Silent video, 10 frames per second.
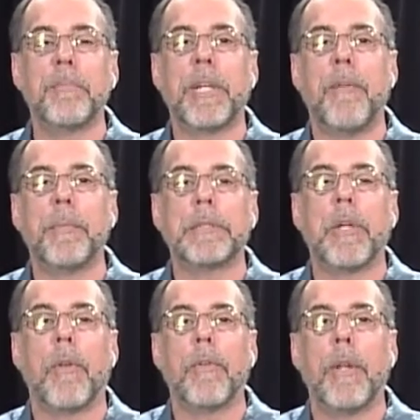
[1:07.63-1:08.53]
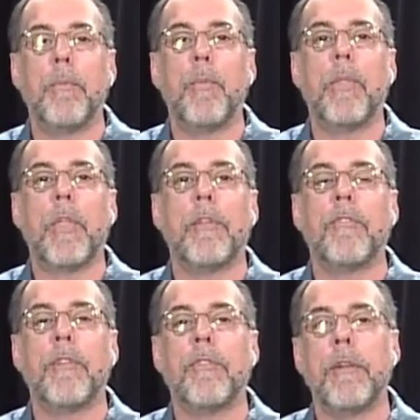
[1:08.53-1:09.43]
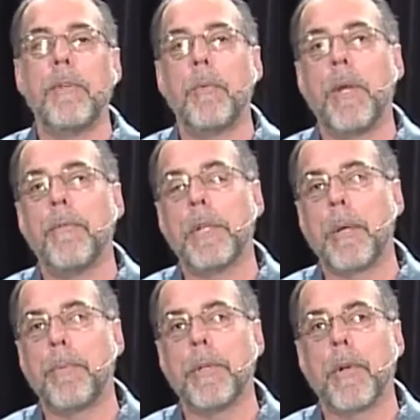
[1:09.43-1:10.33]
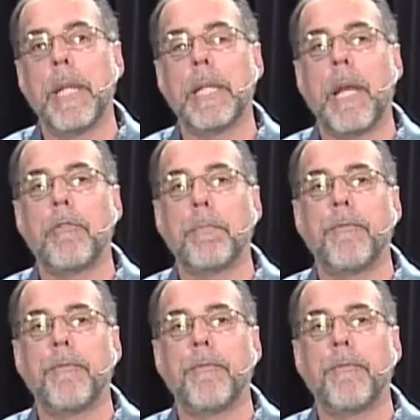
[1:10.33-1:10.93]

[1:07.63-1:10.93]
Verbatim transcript: I'm Kevin McDonald, and with us this evening we have a couple of great guests.